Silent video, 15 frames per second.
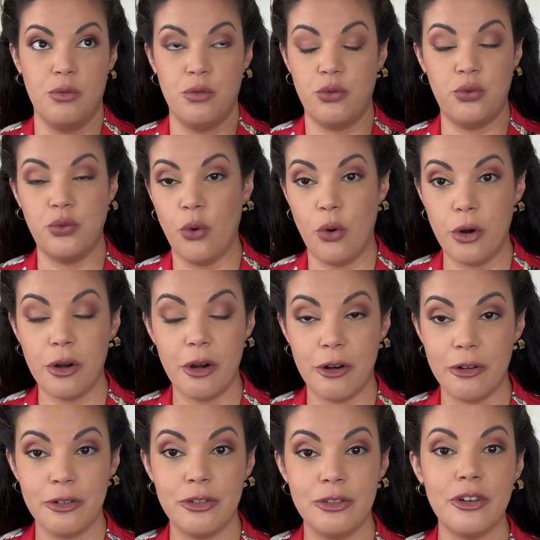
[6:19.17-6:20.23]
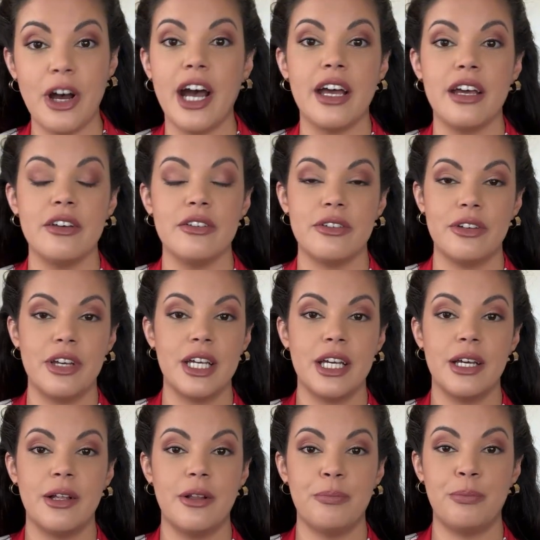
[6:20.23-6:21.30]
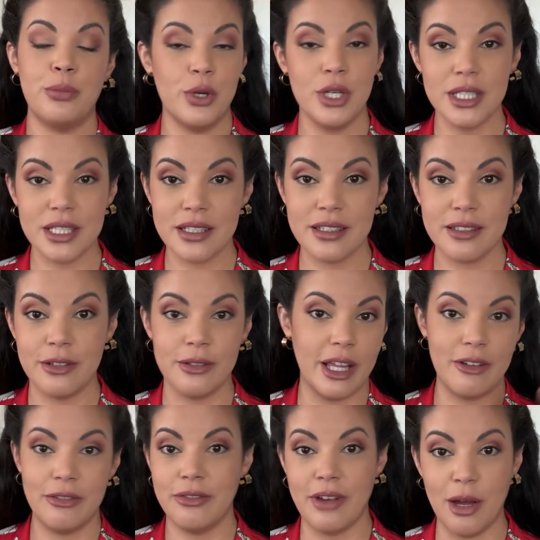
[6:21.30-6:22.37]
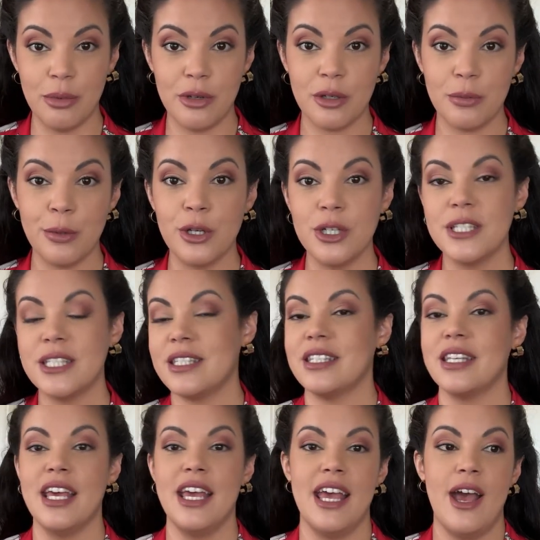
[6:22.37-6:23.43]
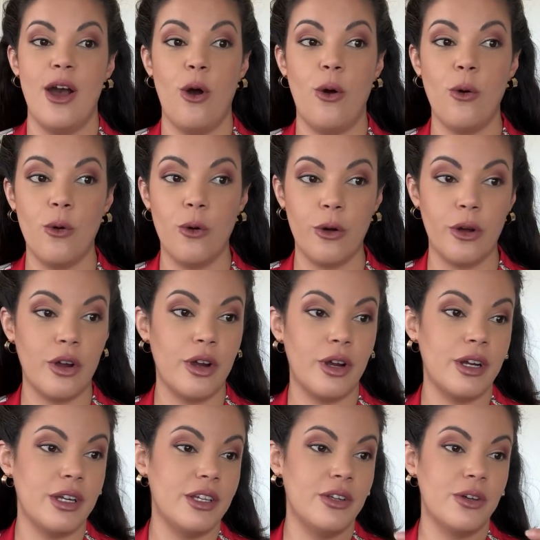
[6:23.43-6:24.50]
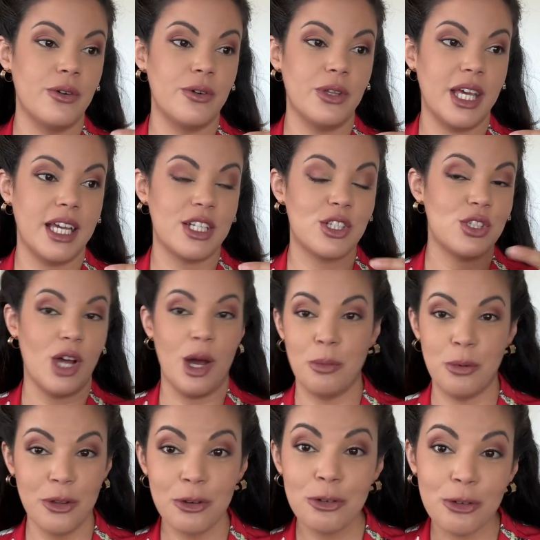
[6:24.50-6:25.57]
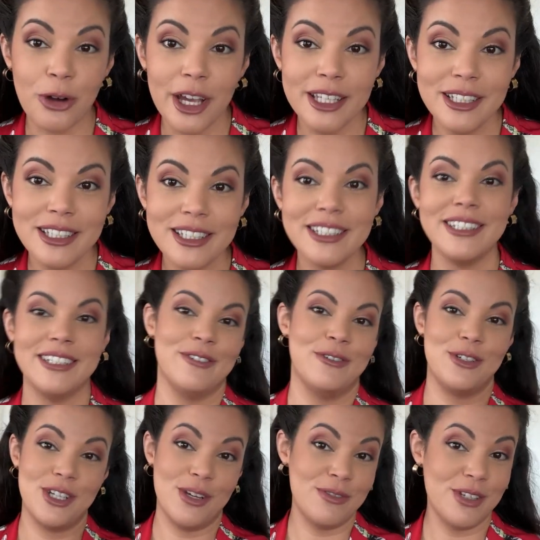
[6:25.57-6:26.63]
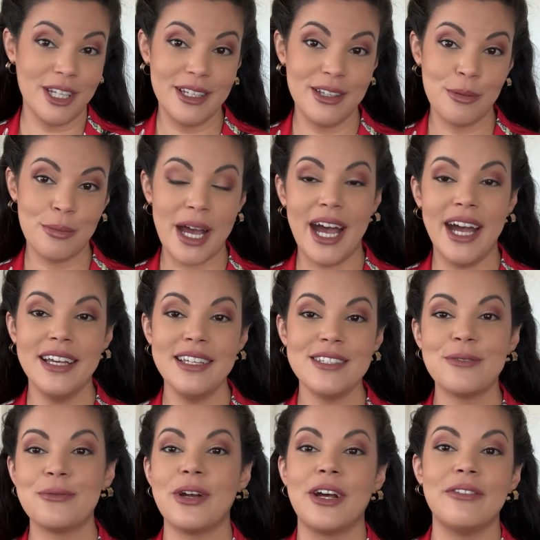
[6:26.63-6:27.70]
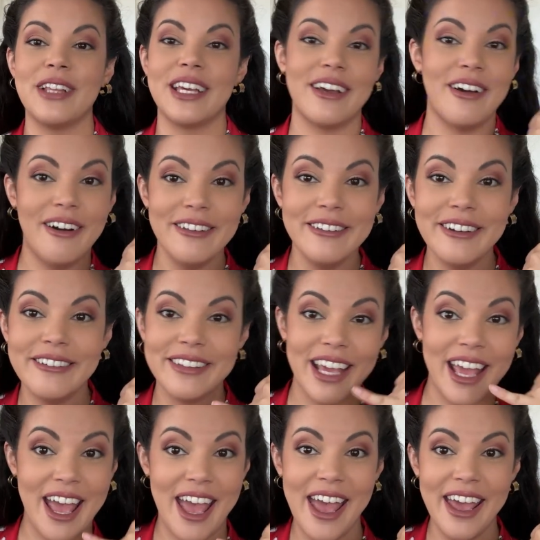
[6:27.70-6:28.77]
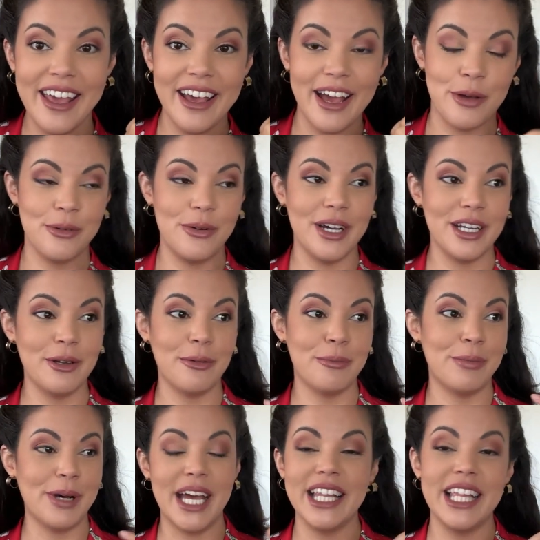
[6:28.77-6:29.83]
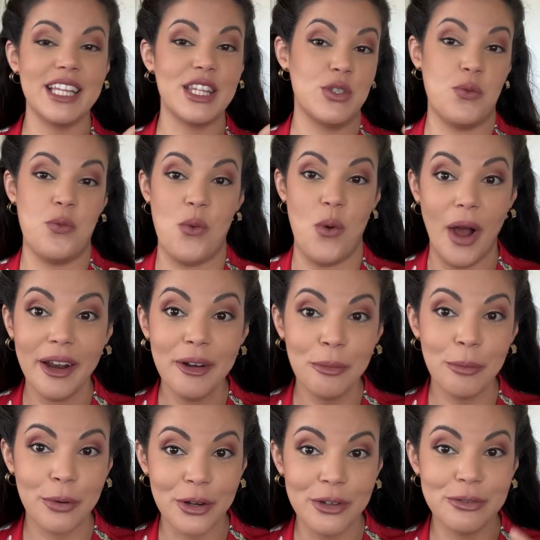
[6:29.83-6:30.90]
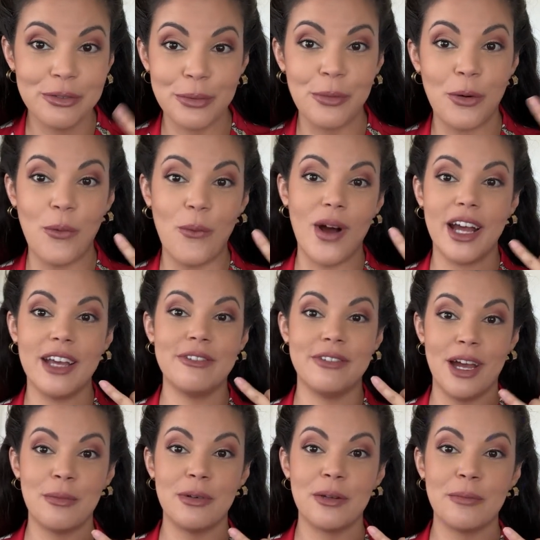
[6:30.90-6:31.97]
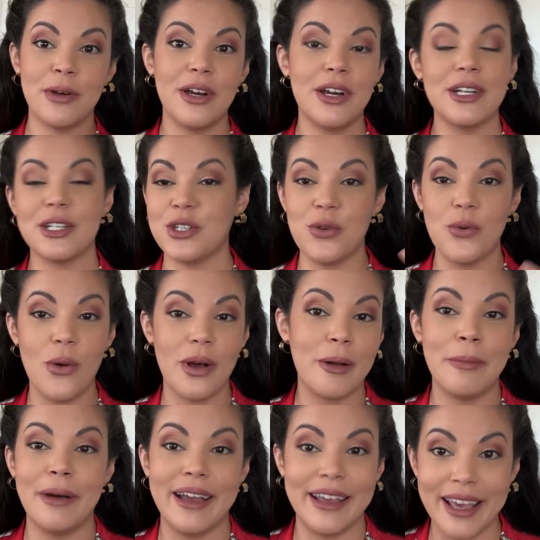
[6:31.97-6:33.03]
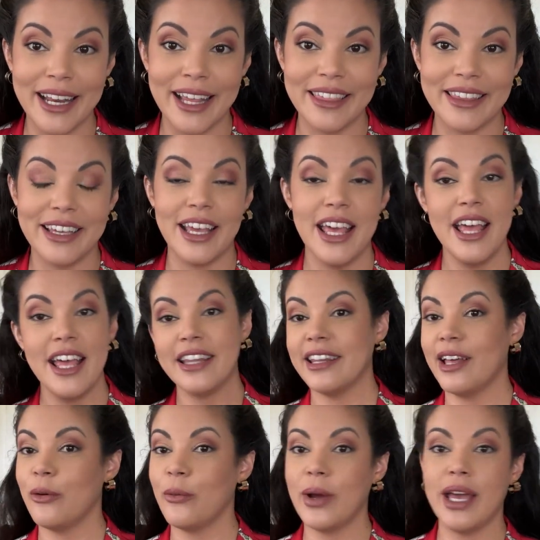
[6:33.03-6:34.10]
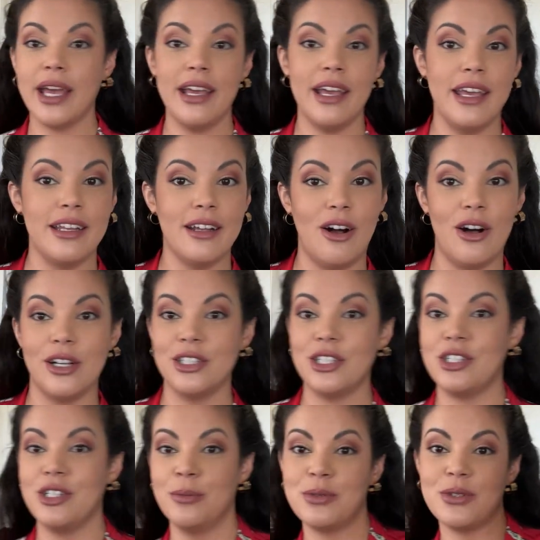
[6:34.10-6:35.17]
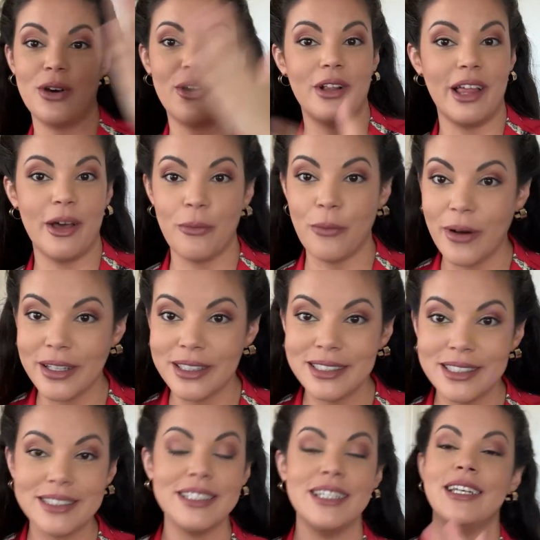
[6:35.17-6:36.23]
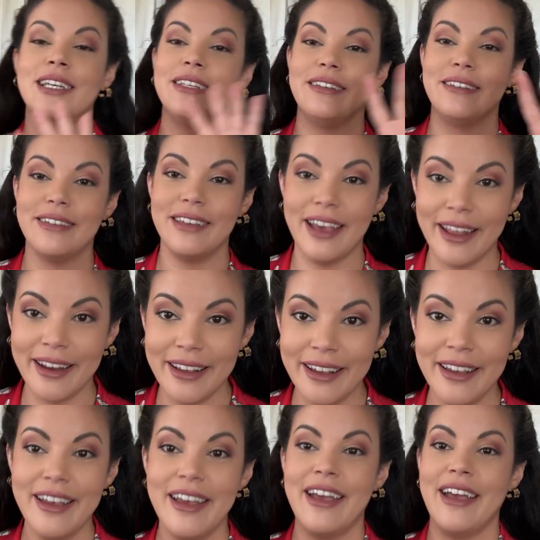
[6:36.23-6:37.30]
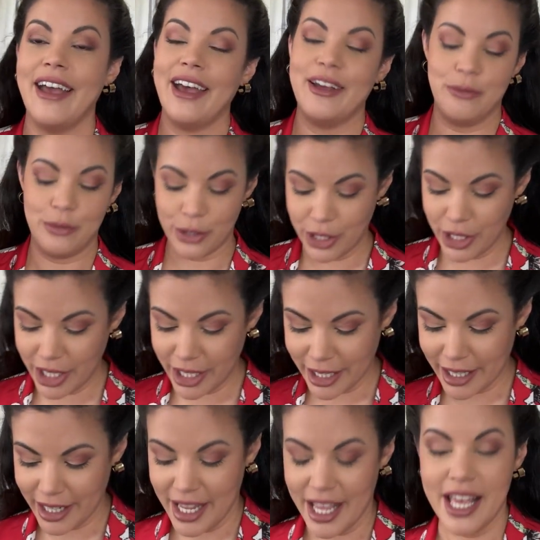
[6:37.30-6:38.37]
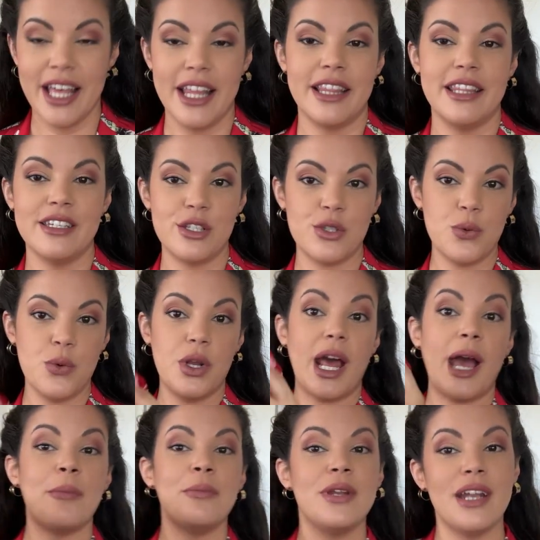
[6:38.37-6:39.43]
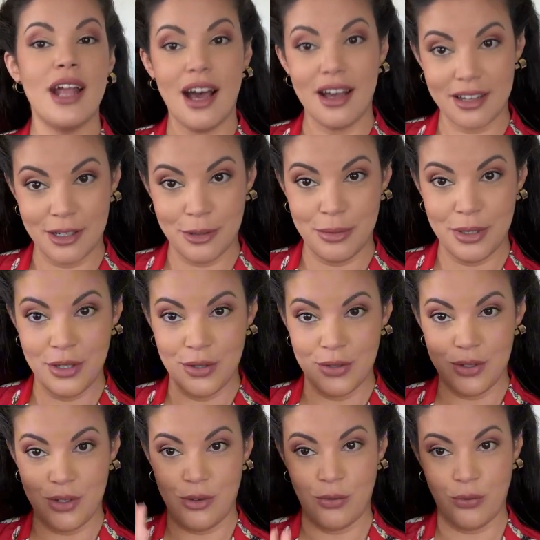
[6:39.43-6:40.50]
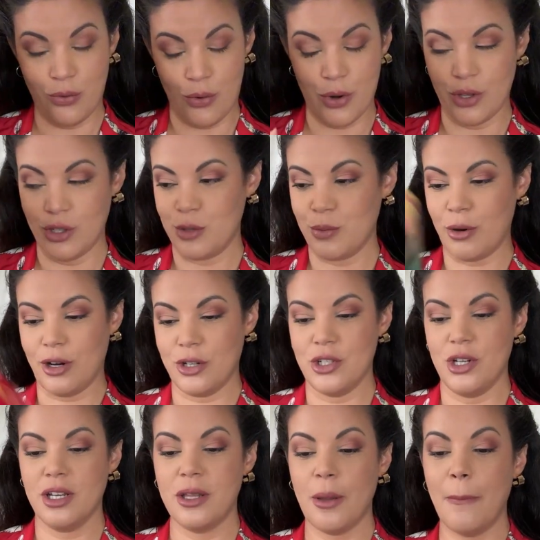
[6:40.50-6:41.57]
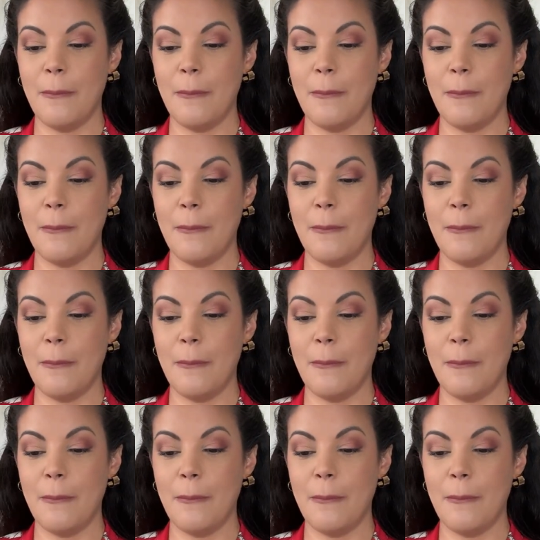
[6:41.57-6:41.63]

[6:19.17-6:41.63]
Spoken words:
4 or 5 prints, like fabric prints, or, you know, like shop with a friend, which I've done in the past, where I've like called her and like, hey, I want to buy like this one print from Hawaii Fabric Mart. Do you want to buy anything? That way it all ships all at once. You get it, and we're good. This one I'm not going to be using for this project,